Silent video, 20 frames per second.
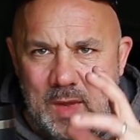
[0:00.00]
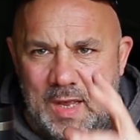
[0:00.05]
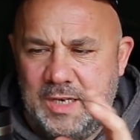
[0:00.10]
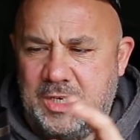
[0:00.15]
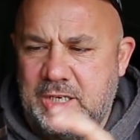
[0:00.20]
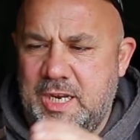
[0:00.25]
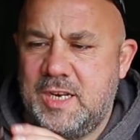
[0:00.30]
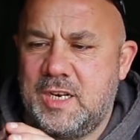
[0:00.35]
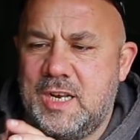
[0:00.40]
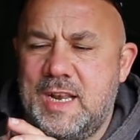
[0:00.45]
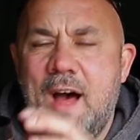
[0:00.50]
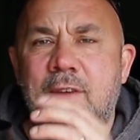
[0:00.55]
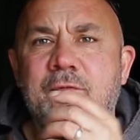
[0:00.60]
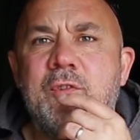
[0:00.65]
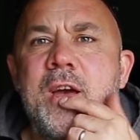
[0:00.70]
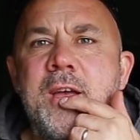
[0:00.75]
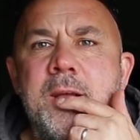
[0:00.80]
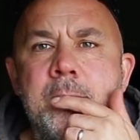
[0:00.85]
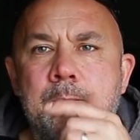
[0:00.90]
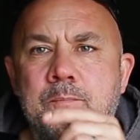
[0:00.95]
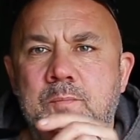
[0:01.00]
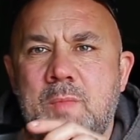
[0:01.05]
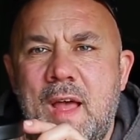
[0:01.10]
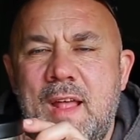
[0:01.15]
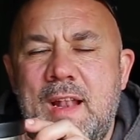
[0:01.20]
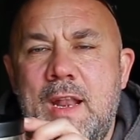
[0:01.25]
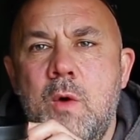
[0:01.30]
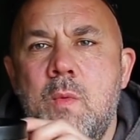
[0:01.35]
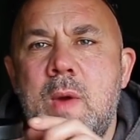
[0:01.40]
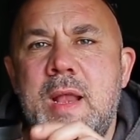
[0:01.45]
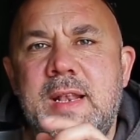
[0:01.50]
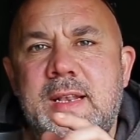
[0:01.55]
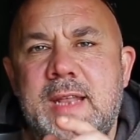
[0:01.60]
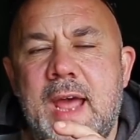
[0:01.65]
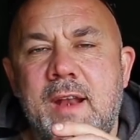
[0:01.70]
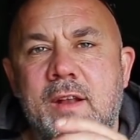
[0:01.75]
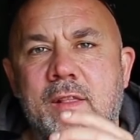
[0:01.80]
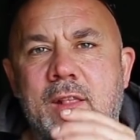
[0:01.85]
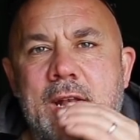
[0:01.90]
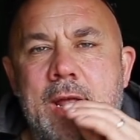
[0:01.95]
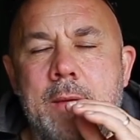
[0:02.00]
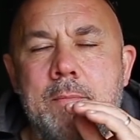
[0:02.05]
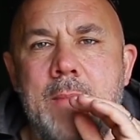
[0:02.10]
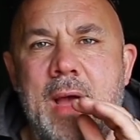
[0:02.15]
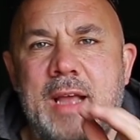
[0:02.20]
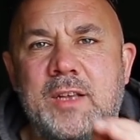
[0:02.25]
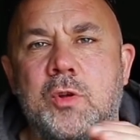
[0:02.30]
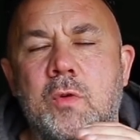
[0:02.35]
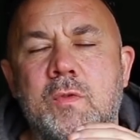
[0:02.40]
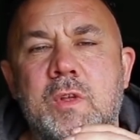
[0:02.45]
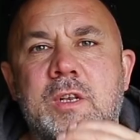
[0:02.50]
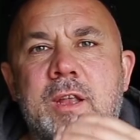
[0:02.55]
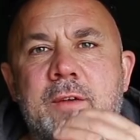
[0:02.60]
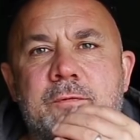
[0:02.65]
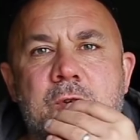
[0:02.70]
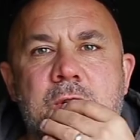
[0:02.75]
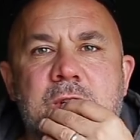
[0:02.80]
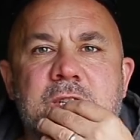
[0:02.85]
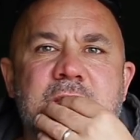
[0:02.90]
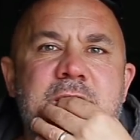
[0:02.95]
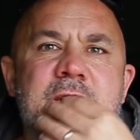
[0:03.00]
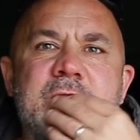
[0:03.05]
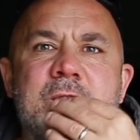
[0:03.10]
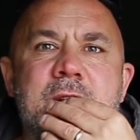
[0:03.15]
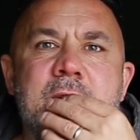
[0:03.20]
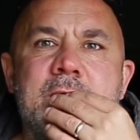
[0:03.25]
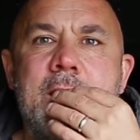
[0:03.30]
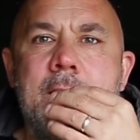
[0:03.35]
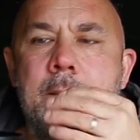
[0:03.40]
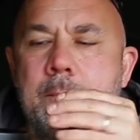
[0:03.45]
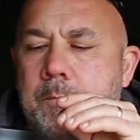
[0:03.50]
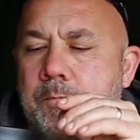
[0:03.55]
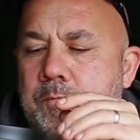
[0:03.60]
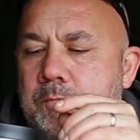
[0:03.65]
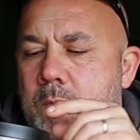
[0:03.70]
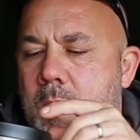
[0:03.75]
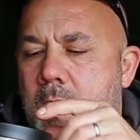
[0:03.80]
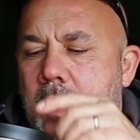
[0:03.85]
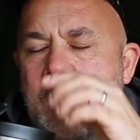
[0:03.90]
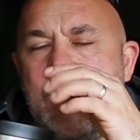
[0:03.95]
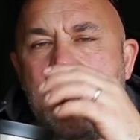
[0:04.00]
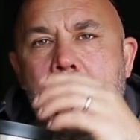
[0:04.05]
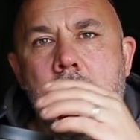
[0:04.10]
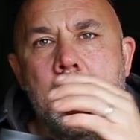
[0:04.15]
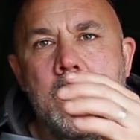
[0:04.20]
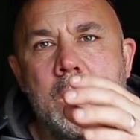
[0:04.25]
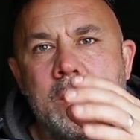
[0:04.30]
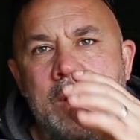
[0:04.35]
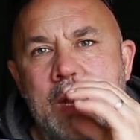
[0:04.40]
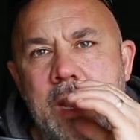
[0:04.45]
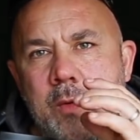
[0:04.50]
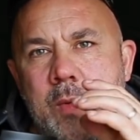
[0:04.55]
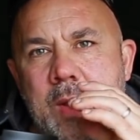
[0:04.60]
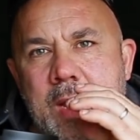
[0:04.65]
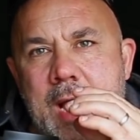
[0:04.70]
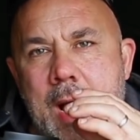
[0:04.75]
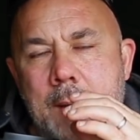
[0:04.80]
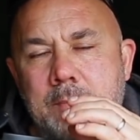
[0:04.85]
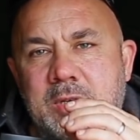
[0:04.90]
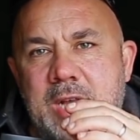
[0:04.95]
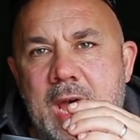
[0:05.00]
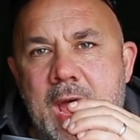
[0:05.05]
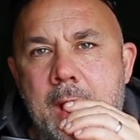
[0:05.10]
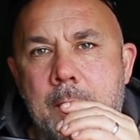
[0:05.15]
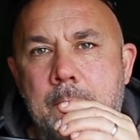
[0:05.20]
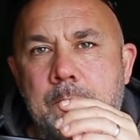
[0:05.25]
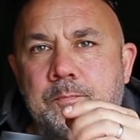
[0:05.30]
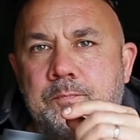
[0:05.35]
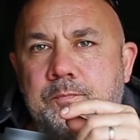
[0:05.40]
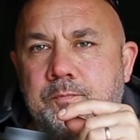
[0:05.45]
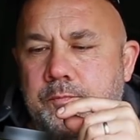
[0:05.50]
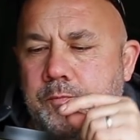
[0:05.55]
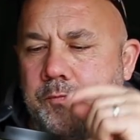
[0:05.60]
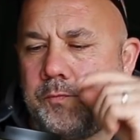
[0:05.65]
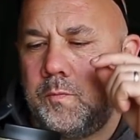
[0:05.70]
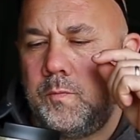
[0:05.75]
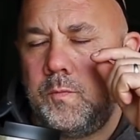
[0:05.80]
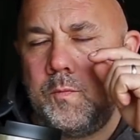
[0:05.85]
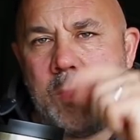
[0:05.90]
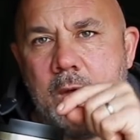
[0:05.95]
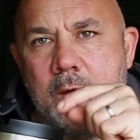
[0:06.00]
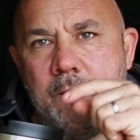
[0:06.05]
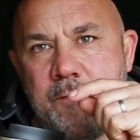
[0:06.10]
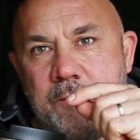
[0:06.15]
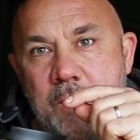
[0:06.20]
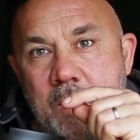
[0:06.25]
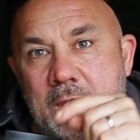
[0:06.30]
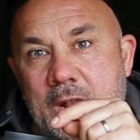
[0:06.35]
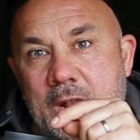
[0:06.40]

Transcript: Sits lovely. That little indent on the lip makes all the difference. Sits on your lip, liquid comes out through